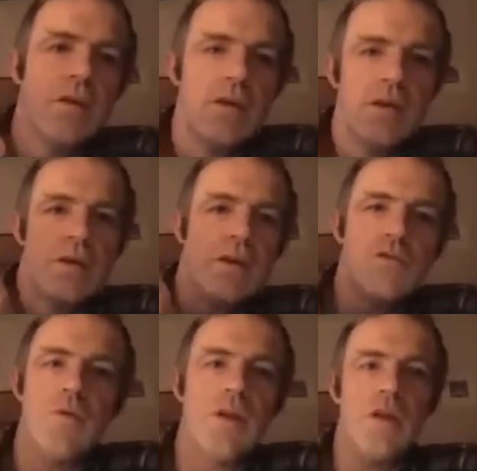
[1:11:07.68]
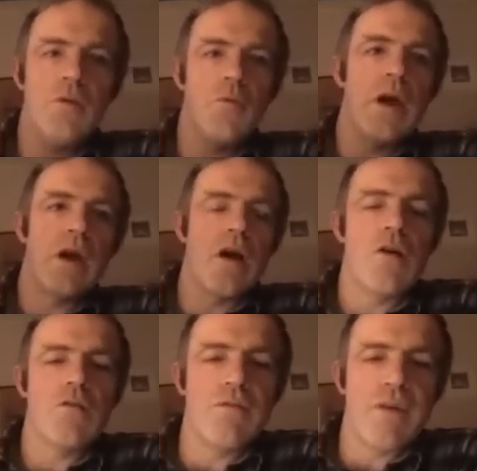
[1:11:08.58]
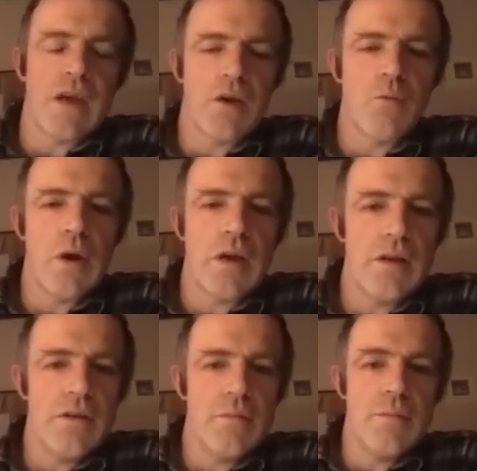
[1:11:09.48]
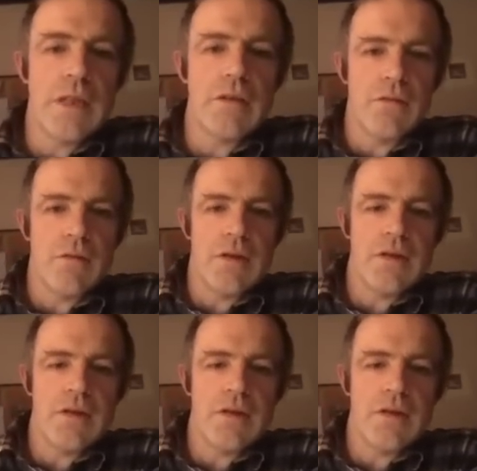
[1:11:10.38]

It really wear out very quickly the metal.